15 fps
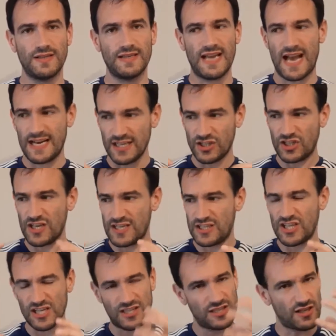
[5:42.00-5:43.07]
and
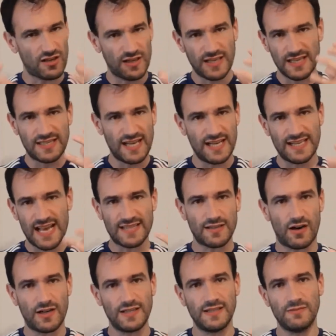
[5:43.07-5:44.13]
it gets
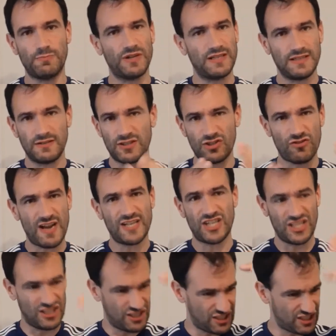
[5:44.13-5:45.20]
heightened. But
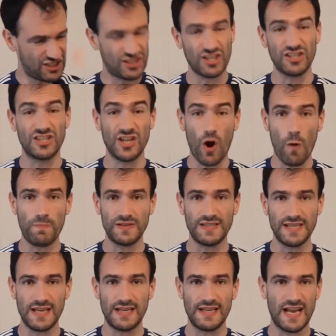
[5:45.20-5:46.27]
stretching does the
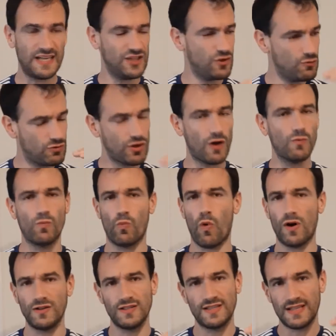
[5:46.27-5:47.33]
opposite, and you don't
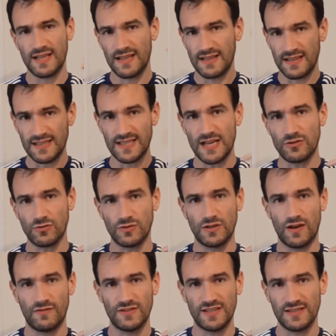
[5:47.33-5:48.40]
want the central
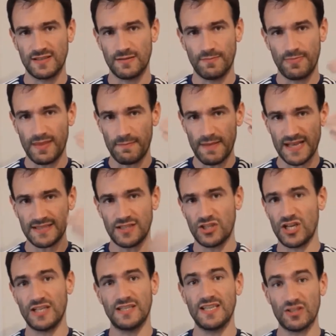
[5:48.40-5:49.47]
nervous system
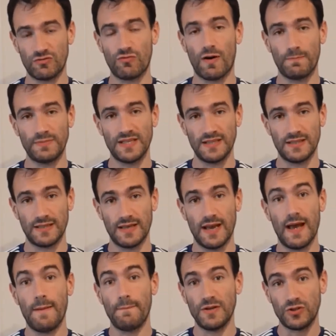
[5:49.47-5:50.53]
messaging disrupted
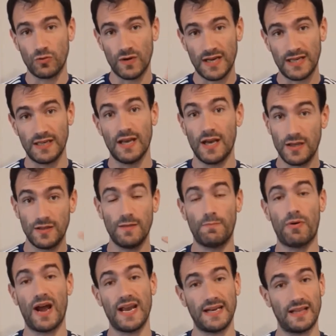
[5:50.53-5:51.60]
between the
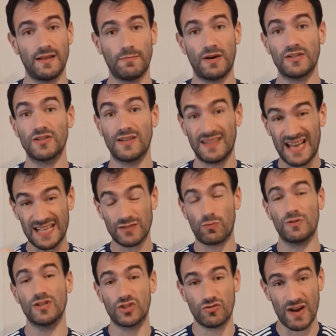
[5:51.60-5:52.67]
brain and the muscle, and that's
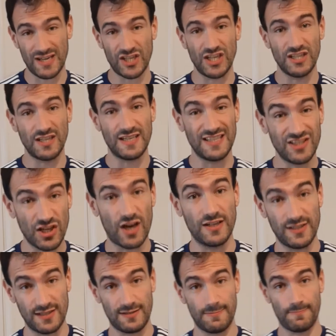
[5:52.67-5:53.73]
what stretching
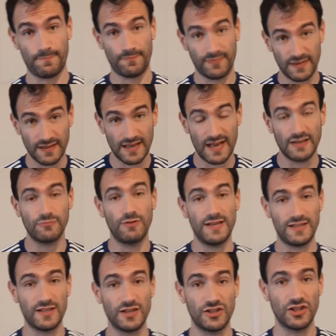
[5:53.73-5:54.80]
does, and
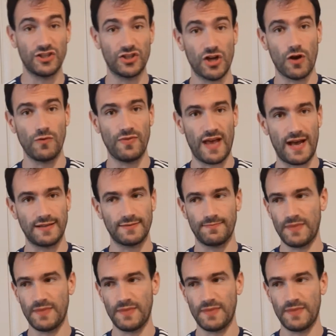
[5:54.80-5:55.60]
research has shown that.